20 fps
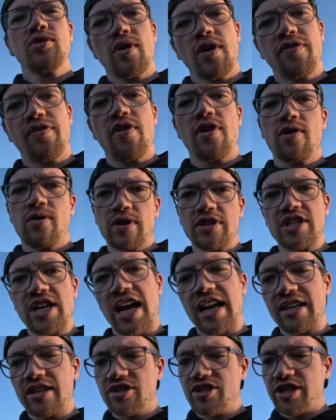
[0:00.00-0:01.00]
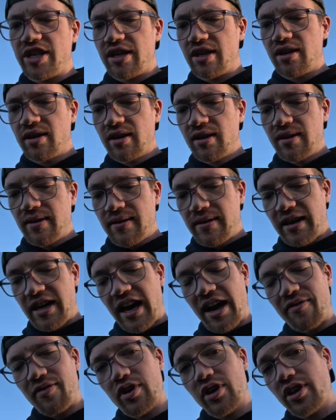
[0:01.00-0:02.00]
do I find quite challenging?
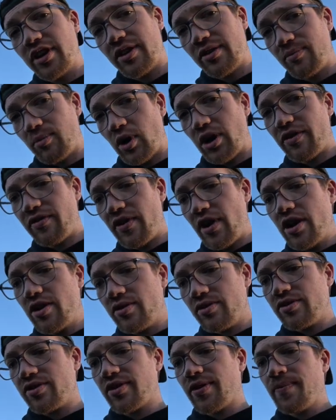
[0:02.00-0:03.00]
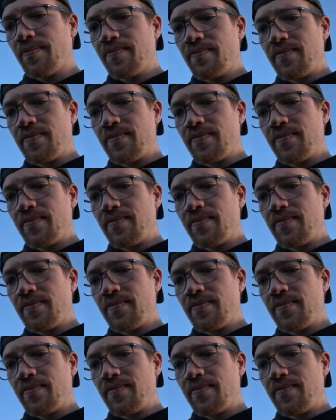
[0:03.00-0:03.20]
Have a look at one of those.